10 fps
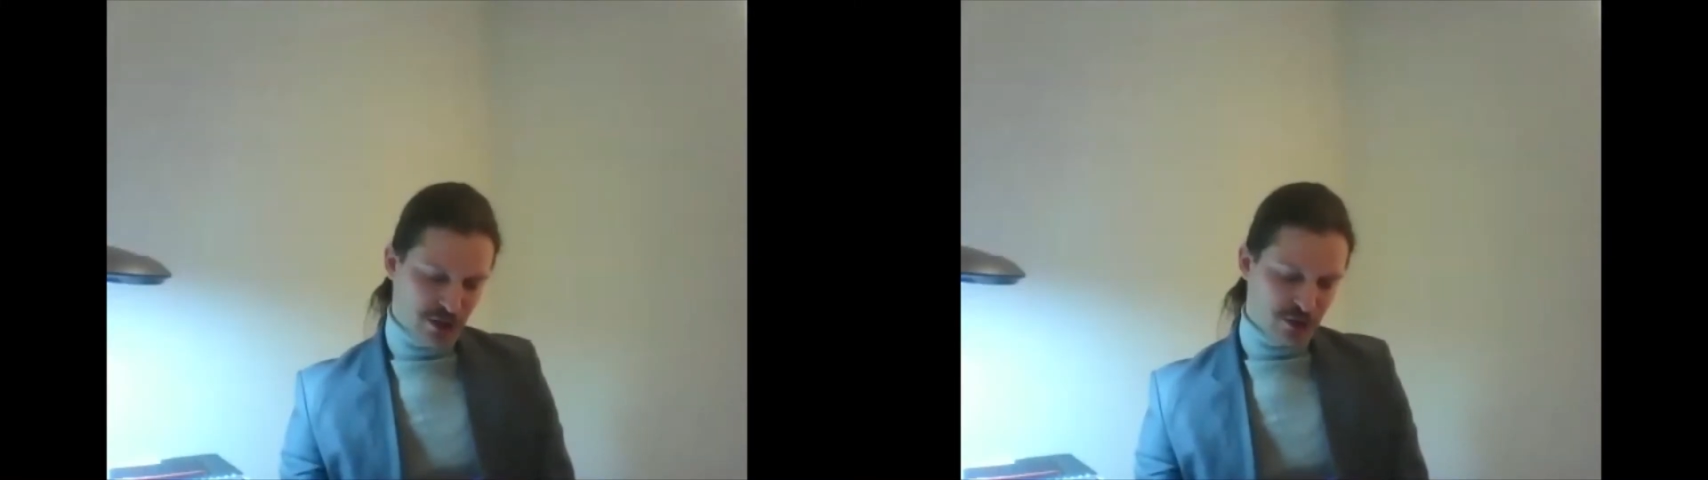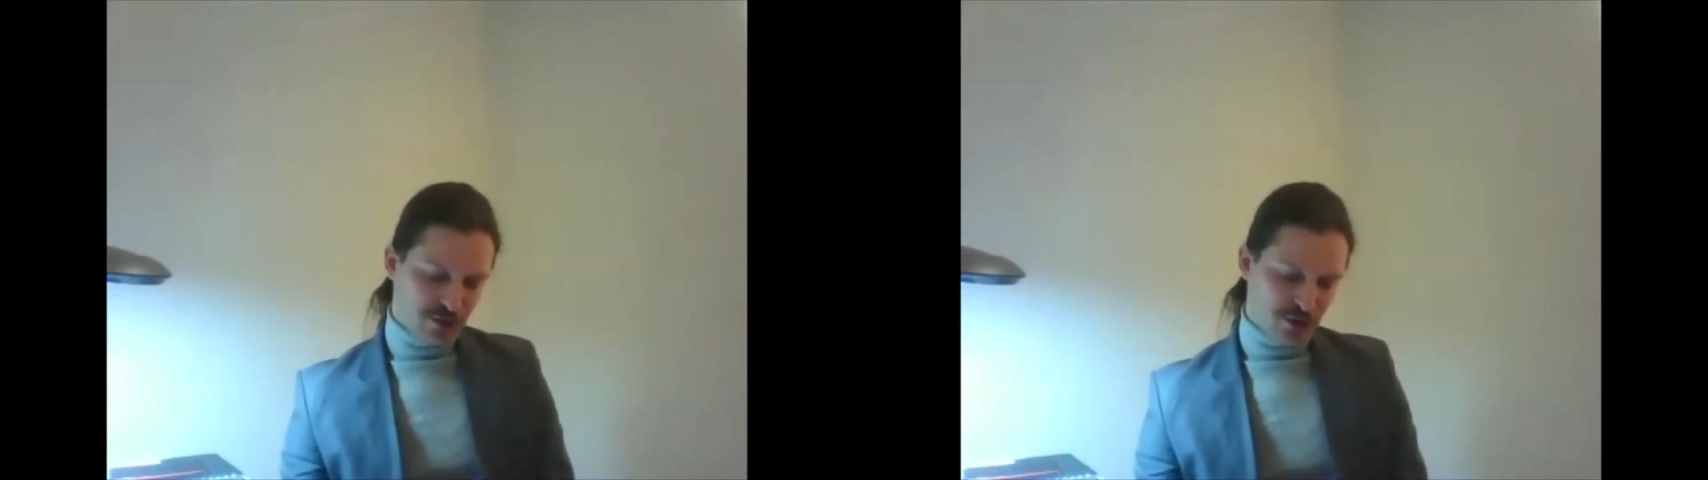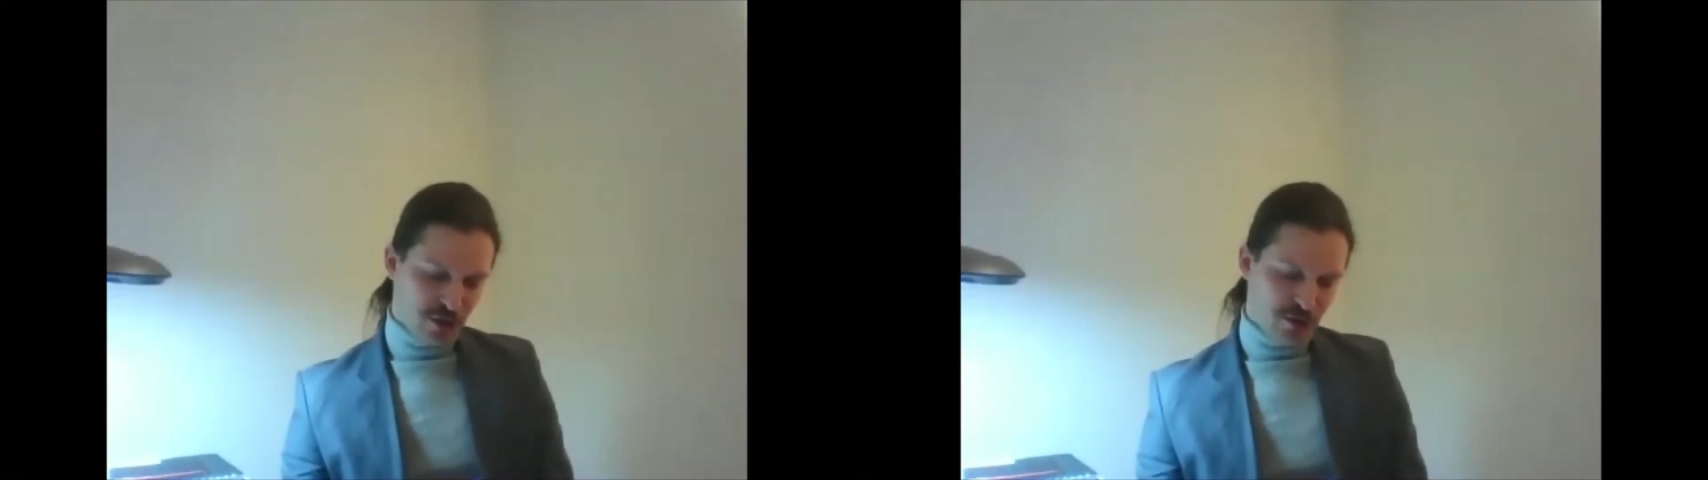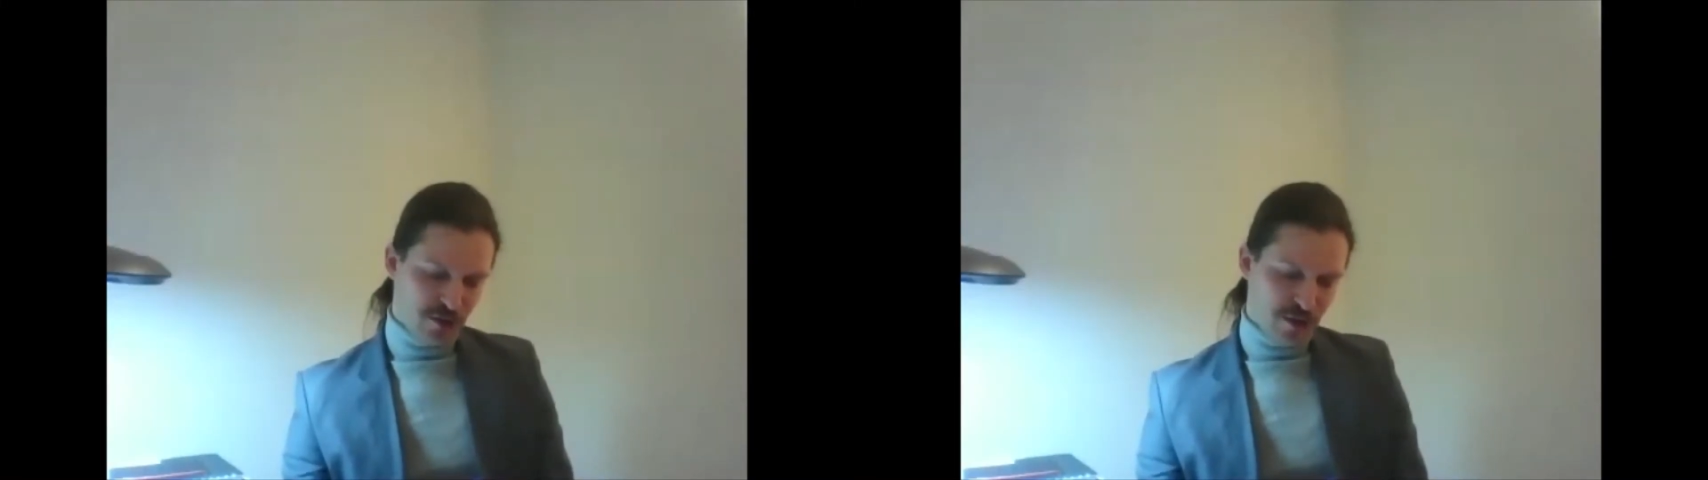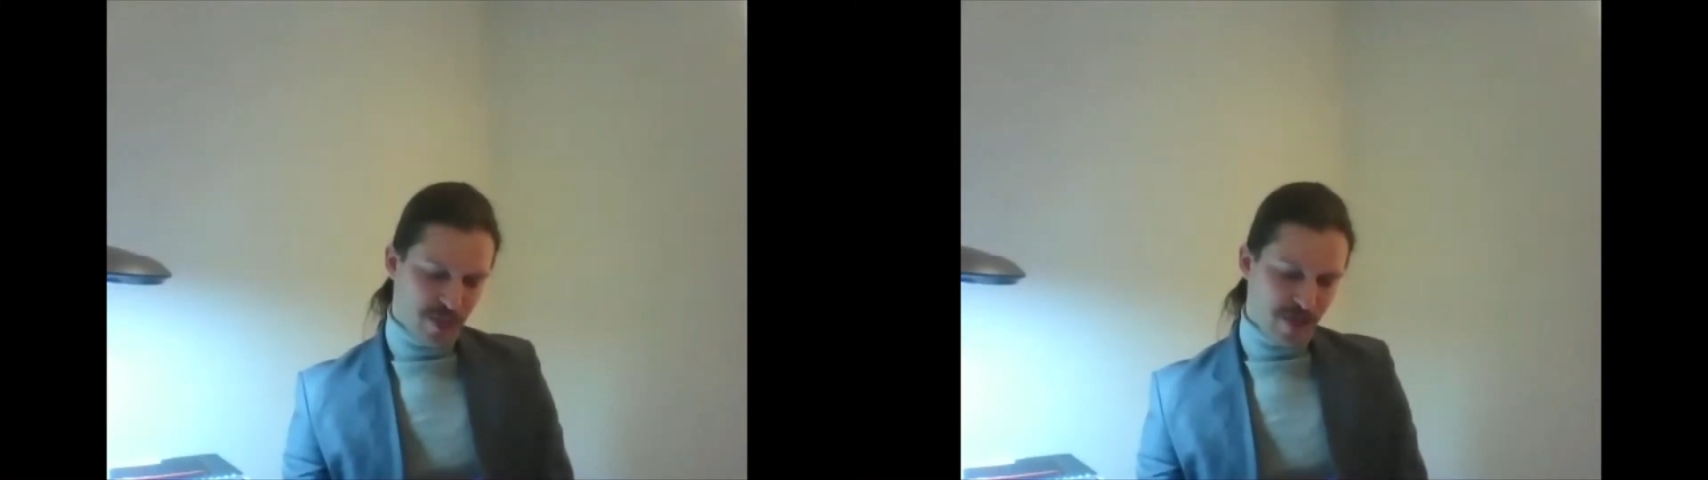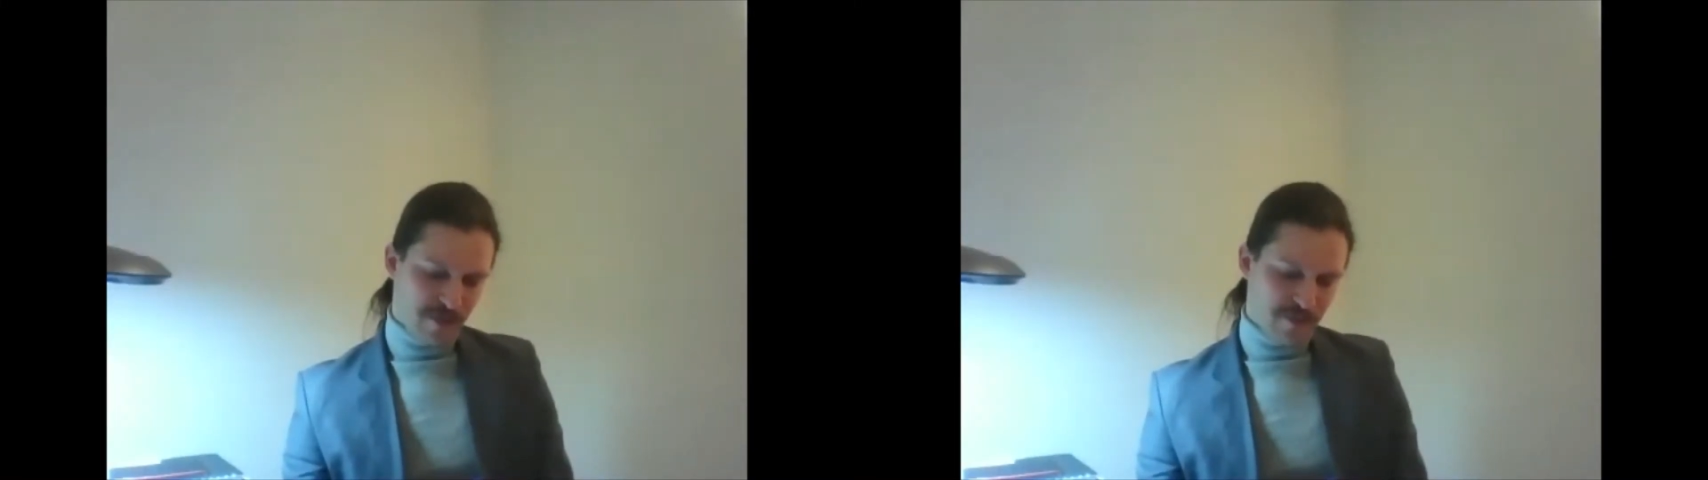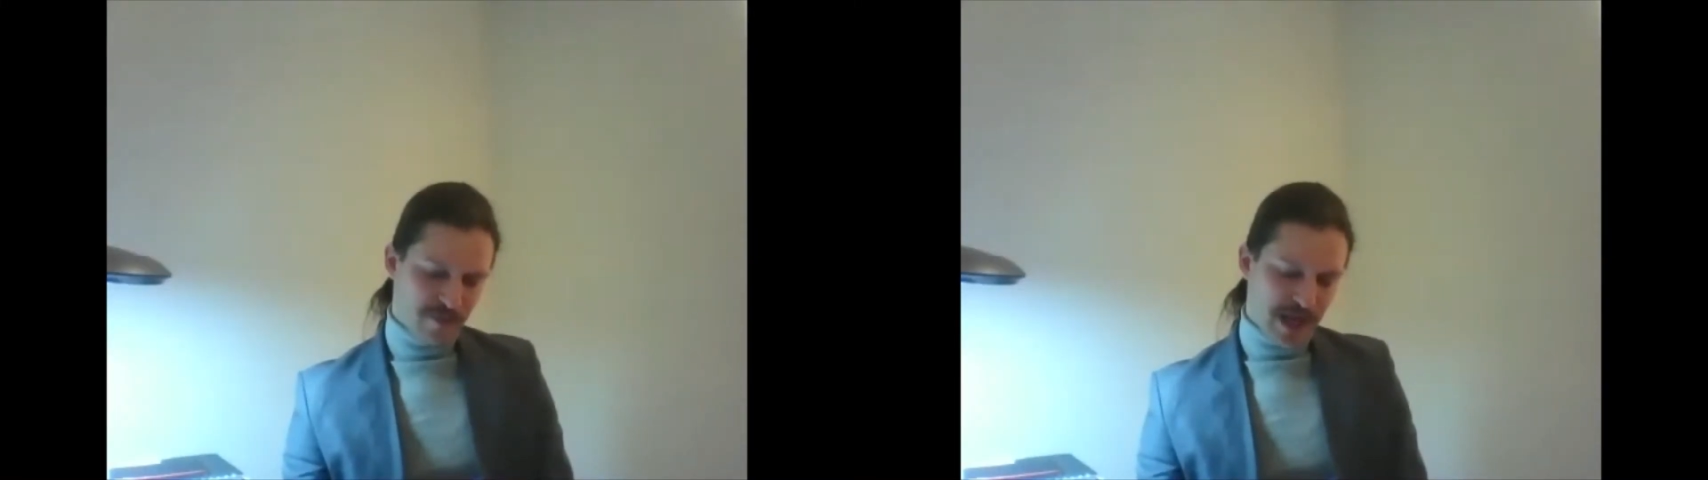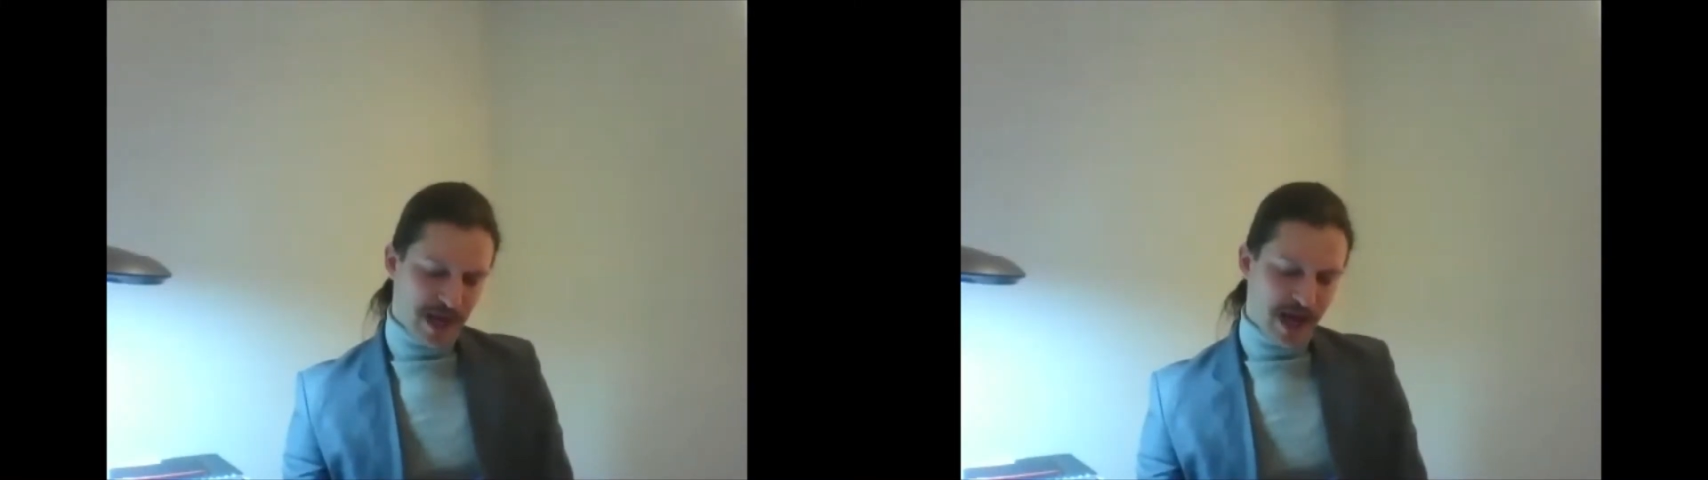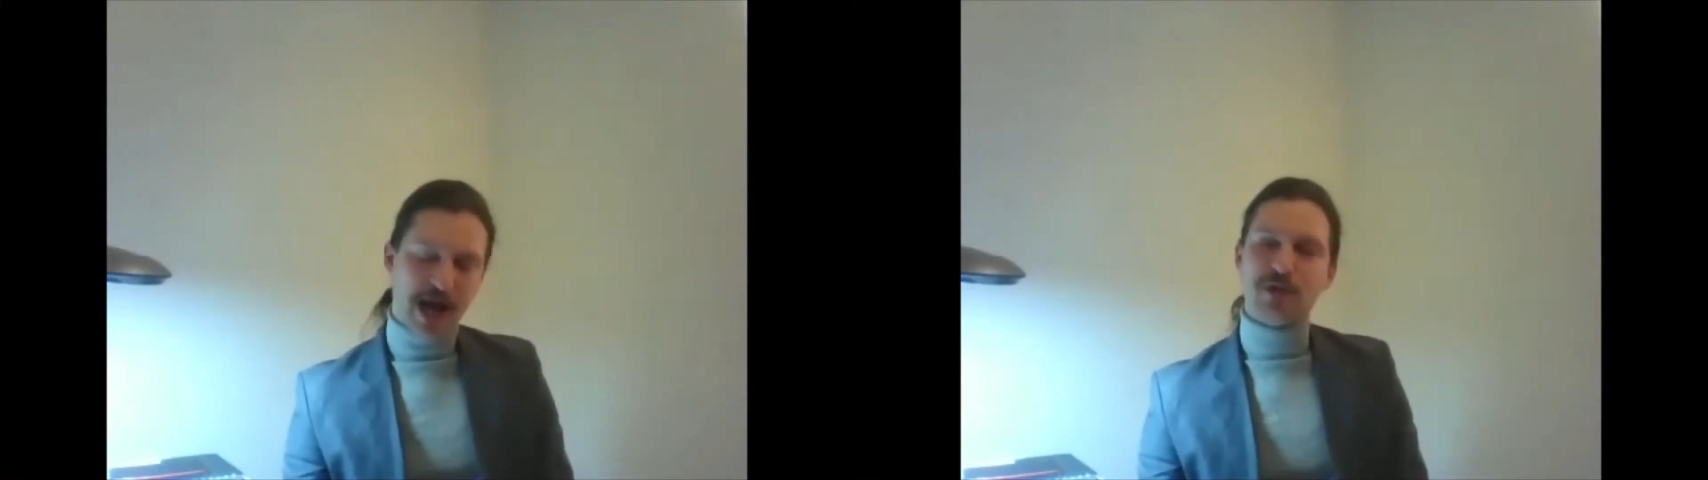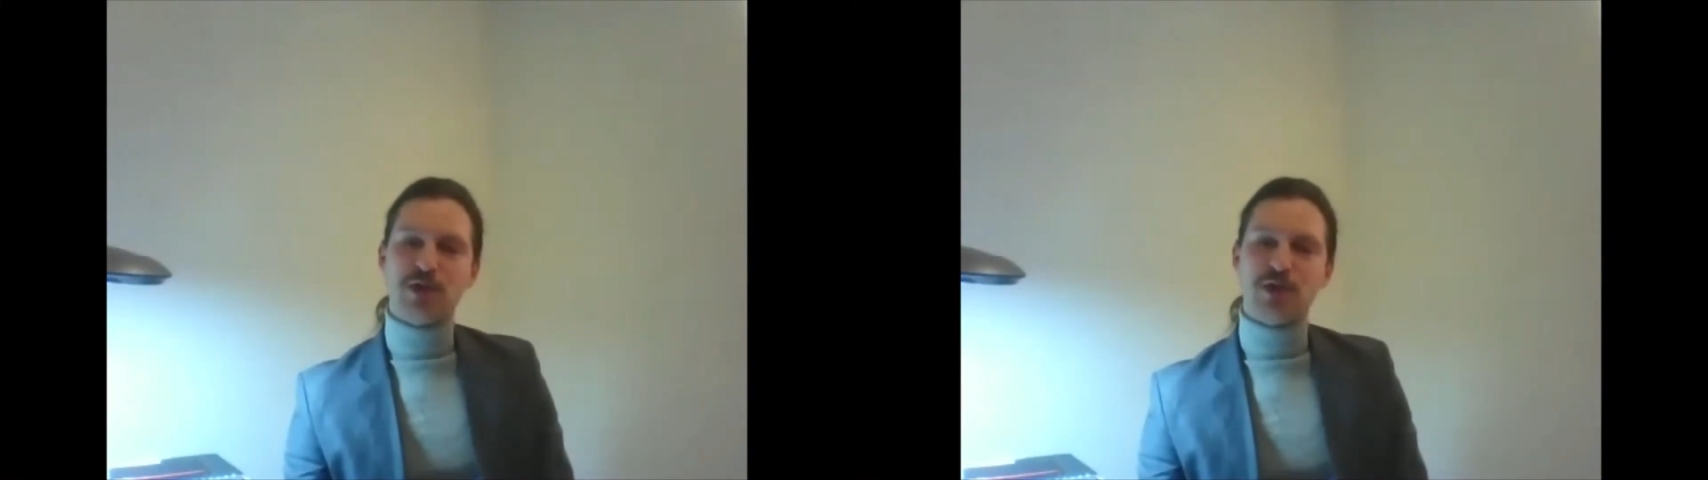So I